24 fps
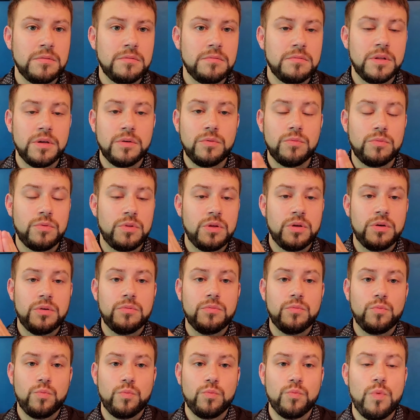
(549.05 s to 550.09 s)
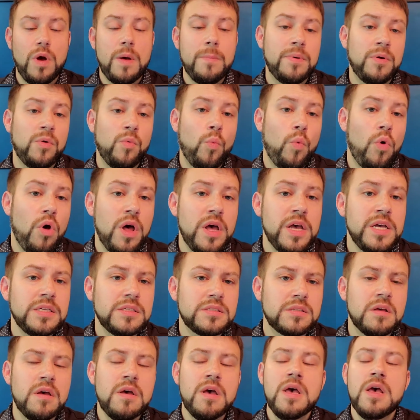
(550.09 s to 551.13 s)

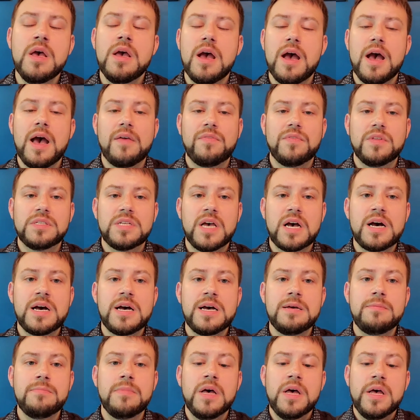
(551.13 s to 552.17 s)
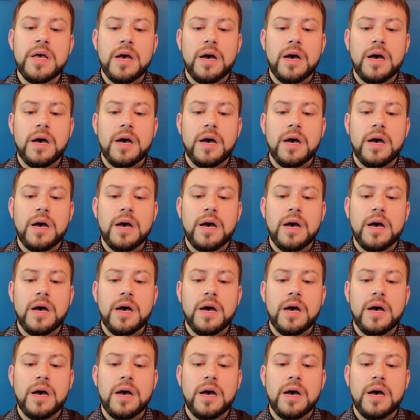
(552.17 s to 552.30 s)
was at the time,